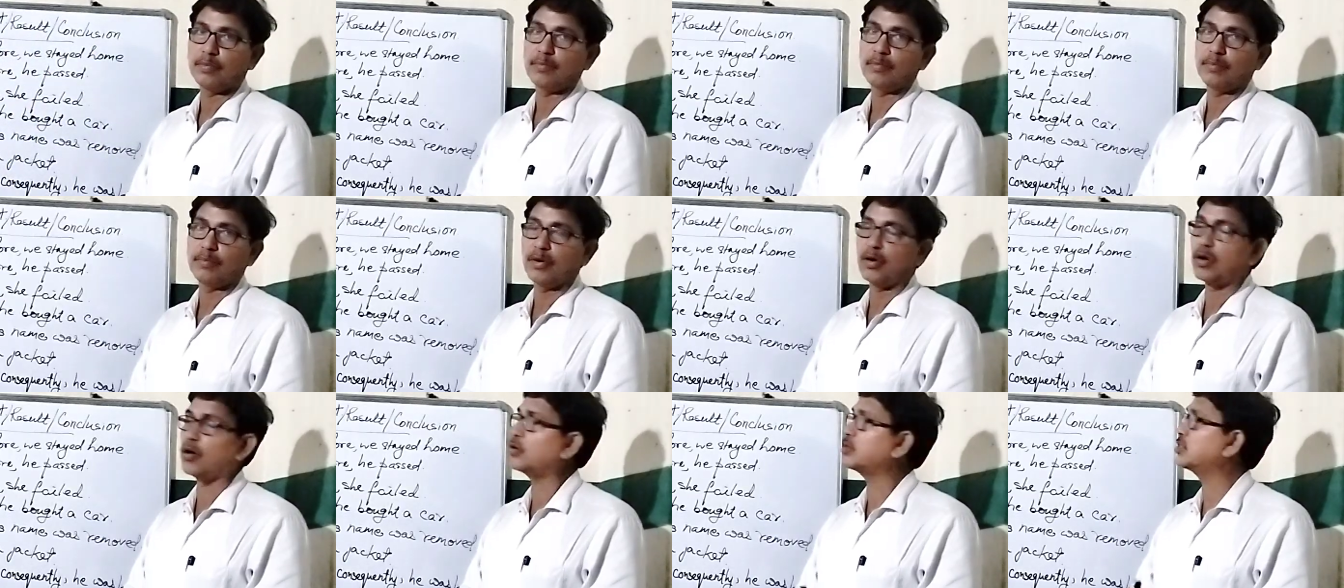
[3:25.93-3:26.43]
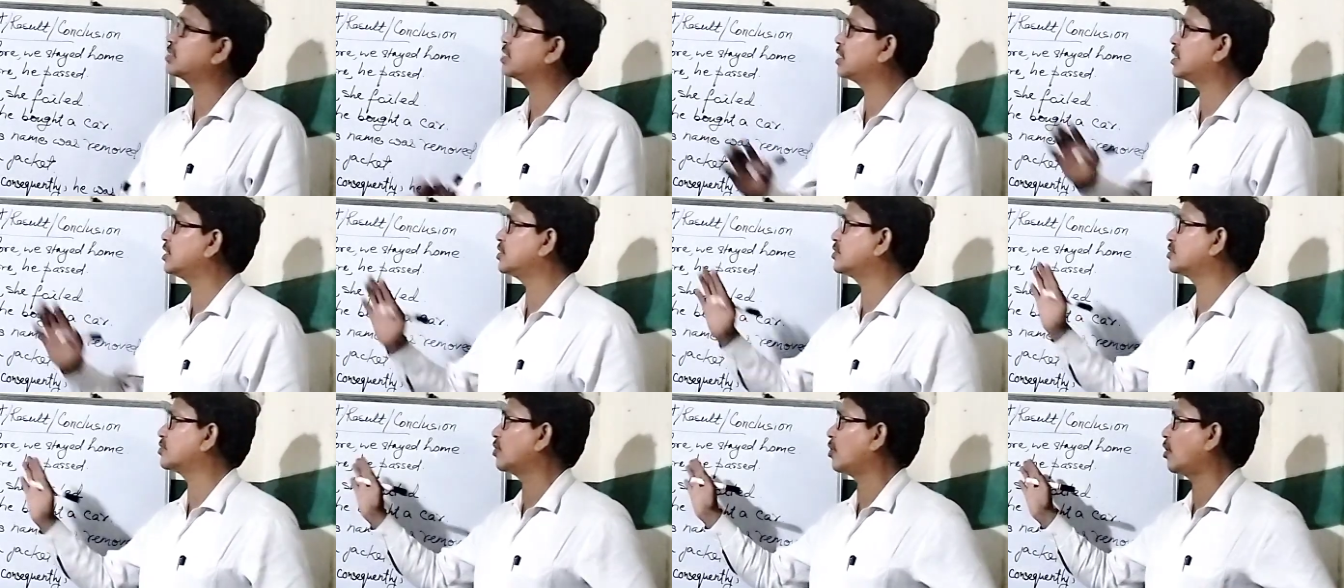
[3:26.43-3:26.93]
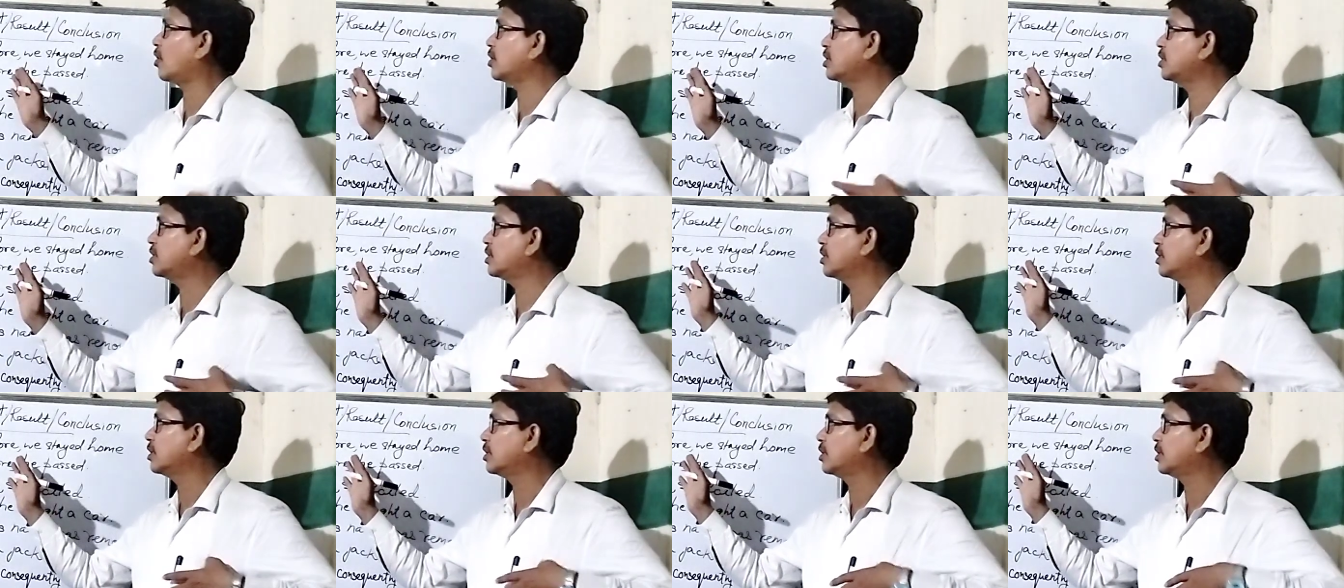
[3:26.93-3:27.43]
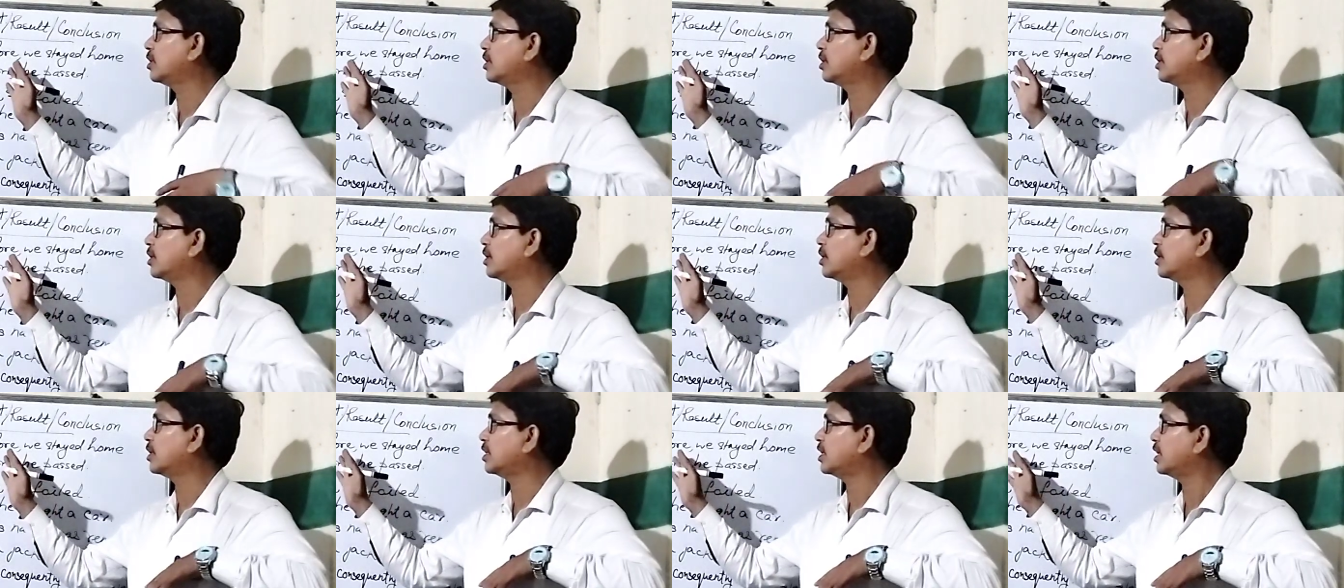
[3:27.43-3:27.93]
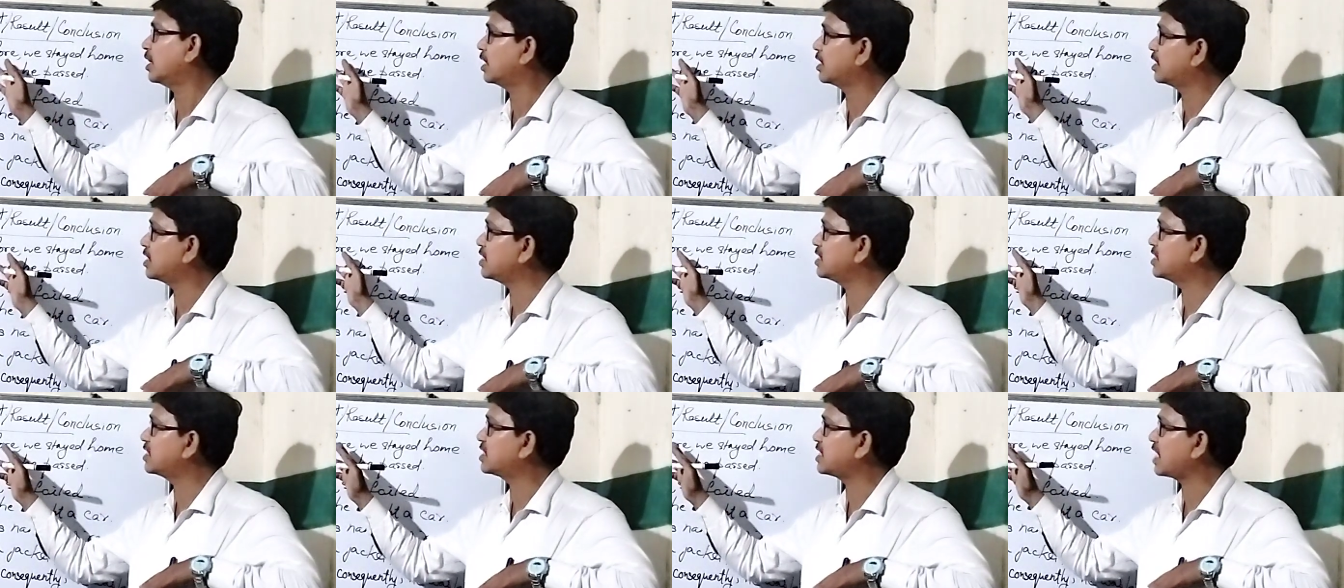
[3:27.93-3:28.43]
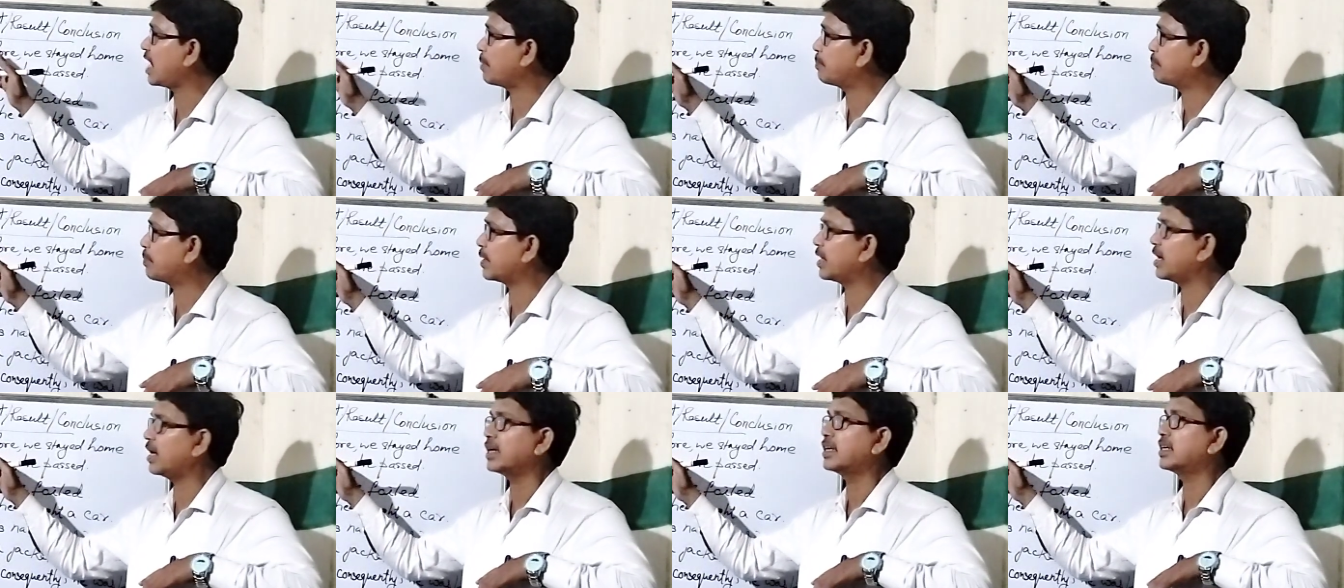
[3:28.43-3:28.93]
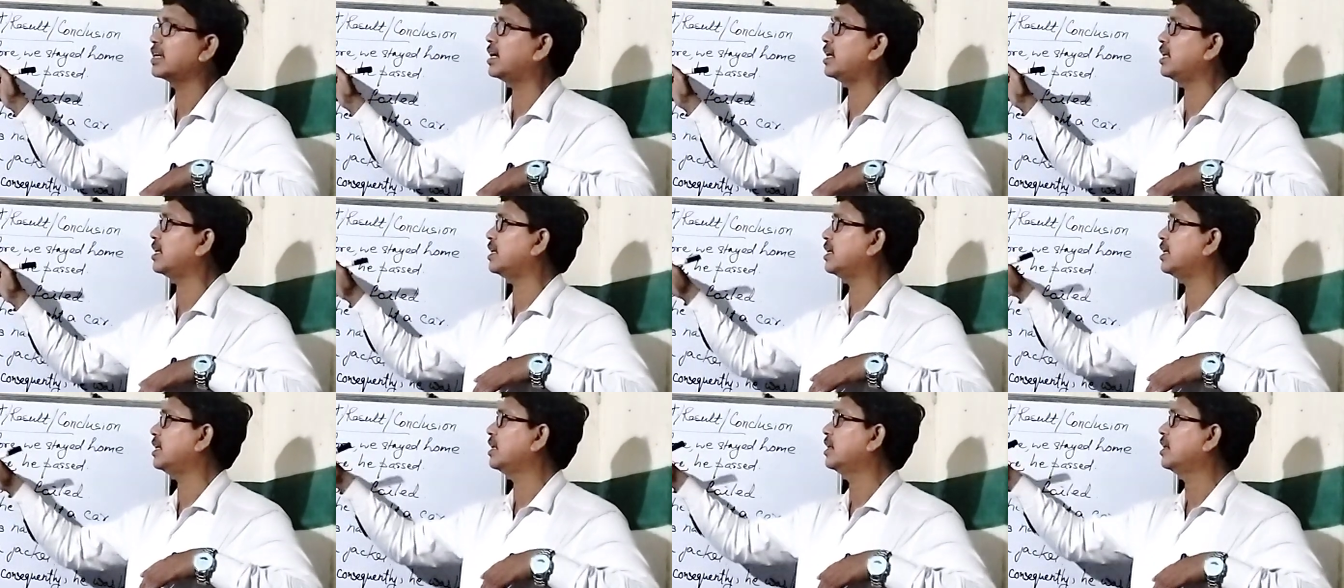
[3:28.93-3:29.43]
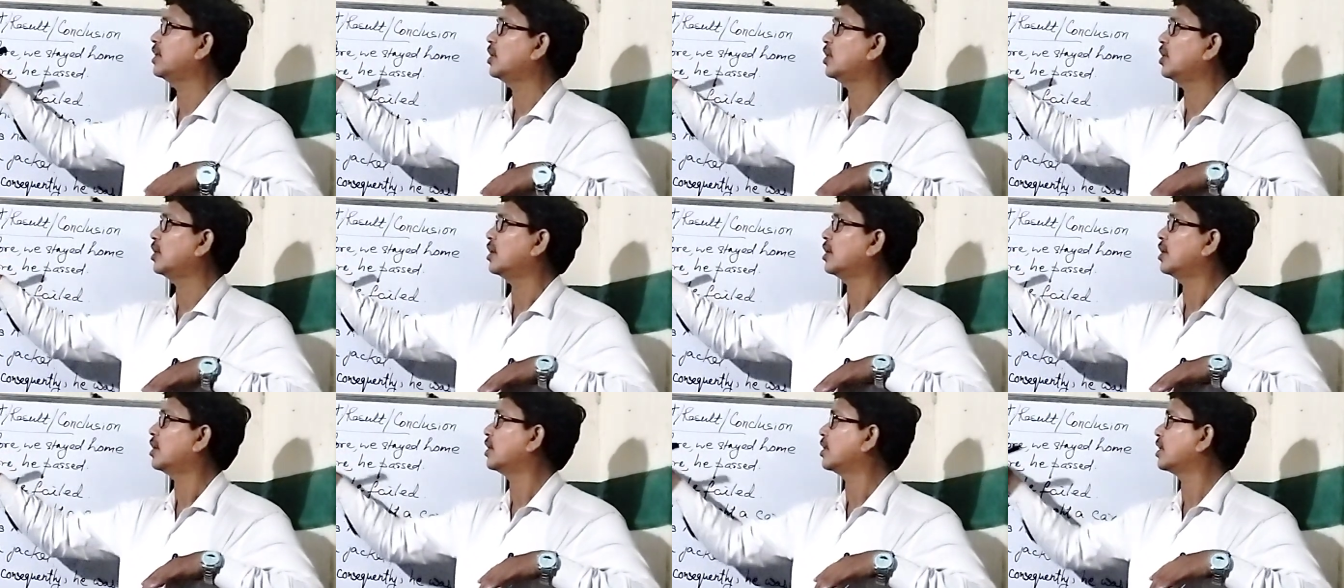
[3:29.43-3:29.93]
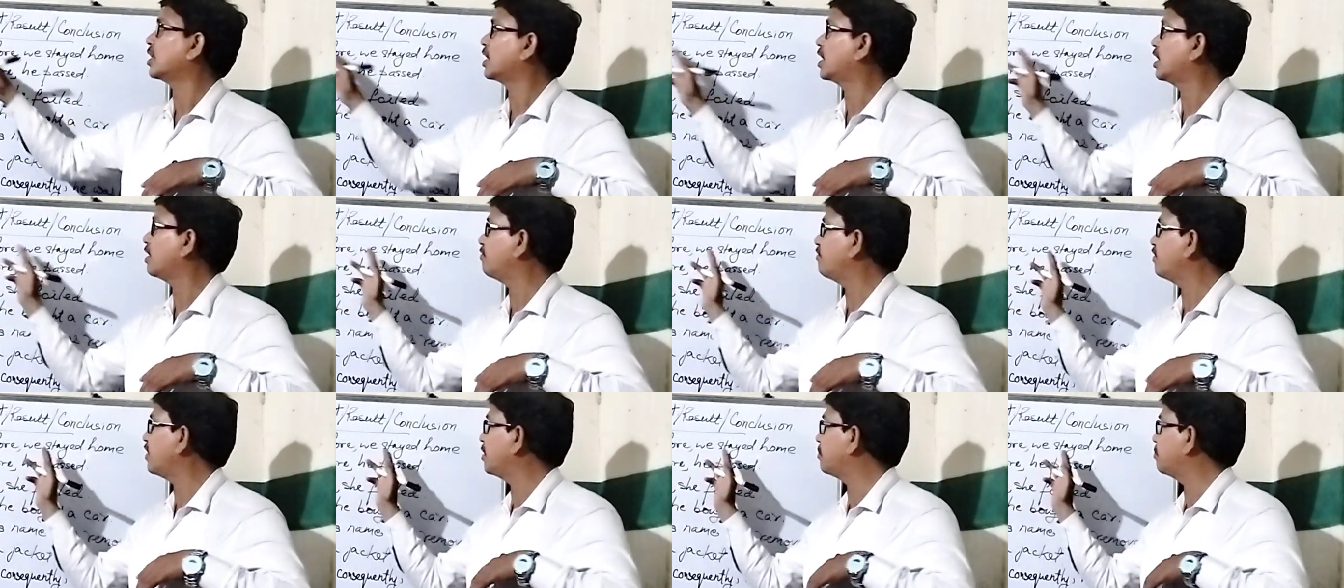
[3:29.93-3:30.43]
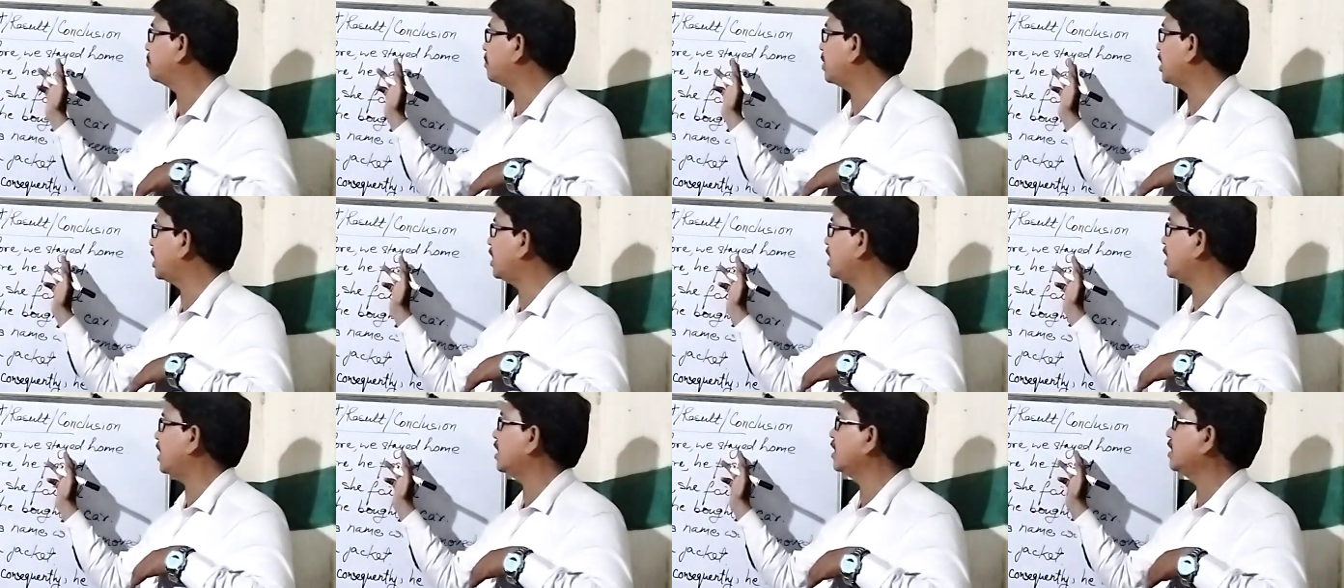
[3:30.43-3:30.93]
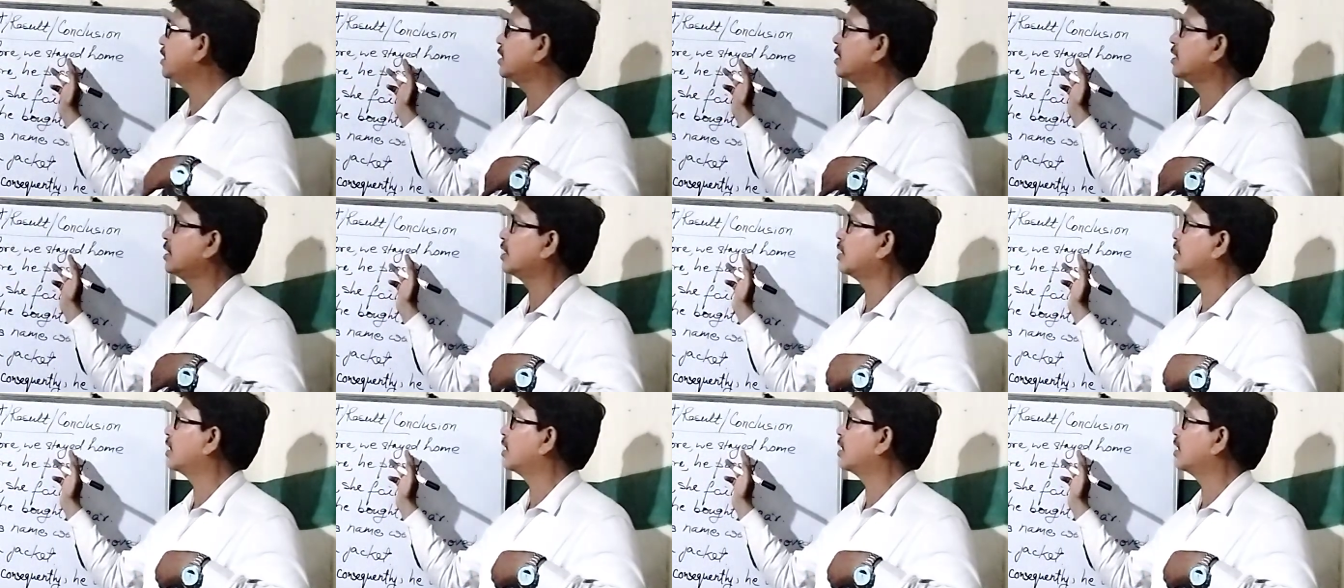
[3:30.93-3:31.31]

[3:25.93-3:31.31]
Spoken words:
because it is not, it is separately giving meaning.